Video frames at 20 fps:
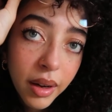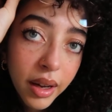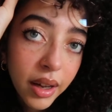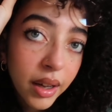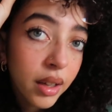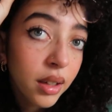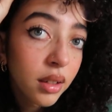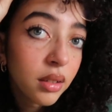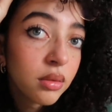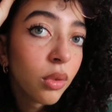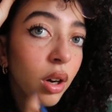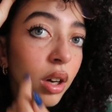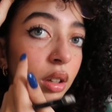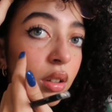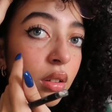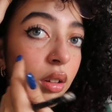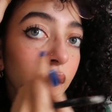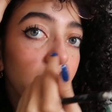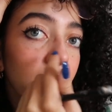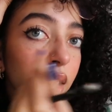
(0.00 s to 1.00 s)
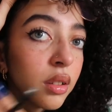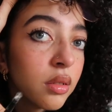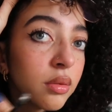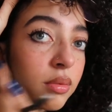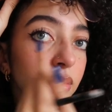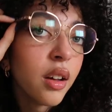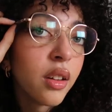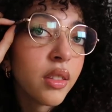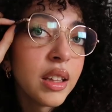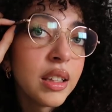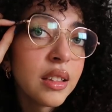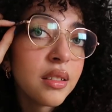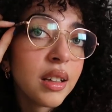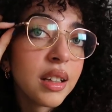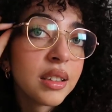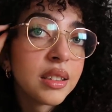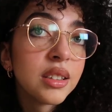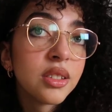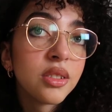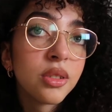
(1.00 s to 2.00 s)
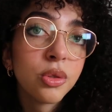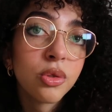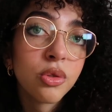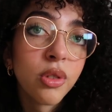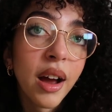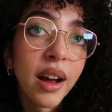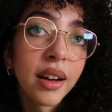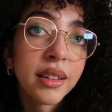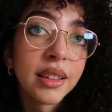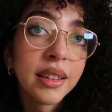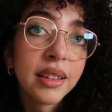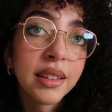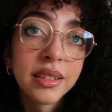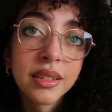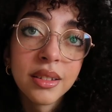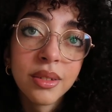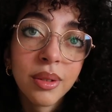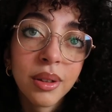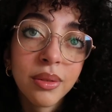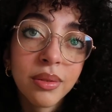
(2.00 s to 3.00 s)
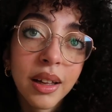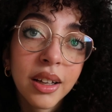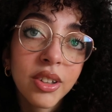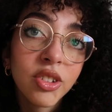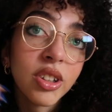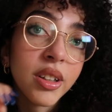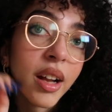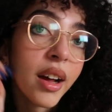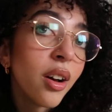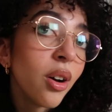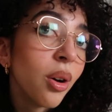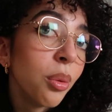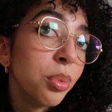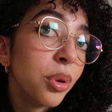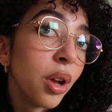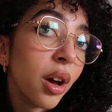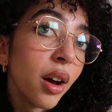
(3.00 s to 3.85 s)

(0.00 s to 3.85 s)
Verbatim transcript: my waterline. Are these glasses distracting because of the reflection? I hope